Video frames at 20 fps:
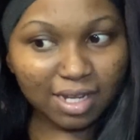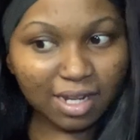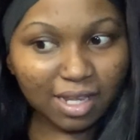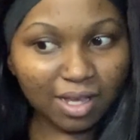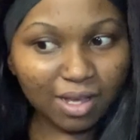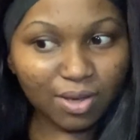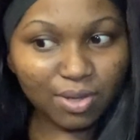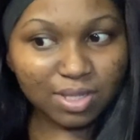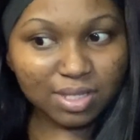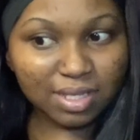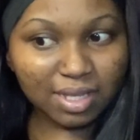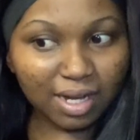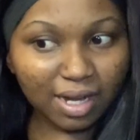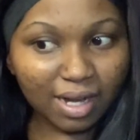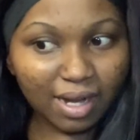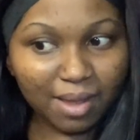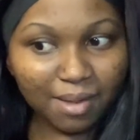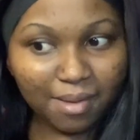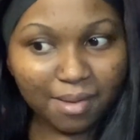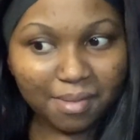because I'm
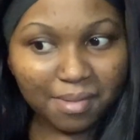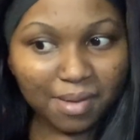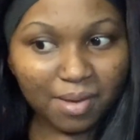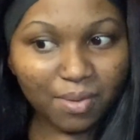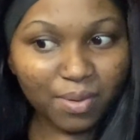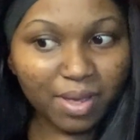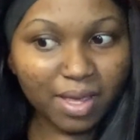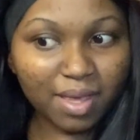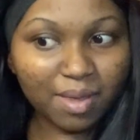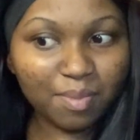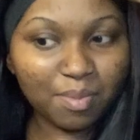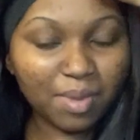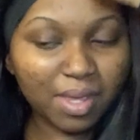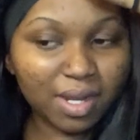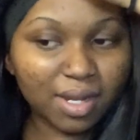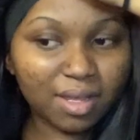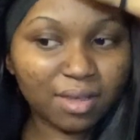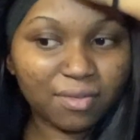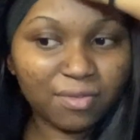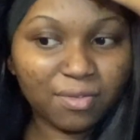
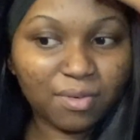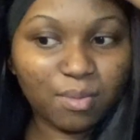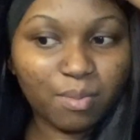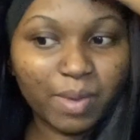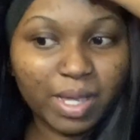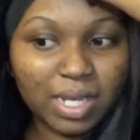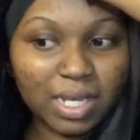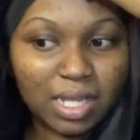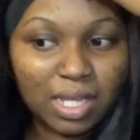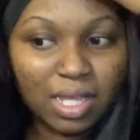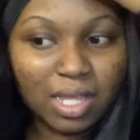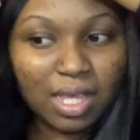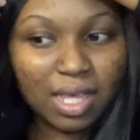marrying for money.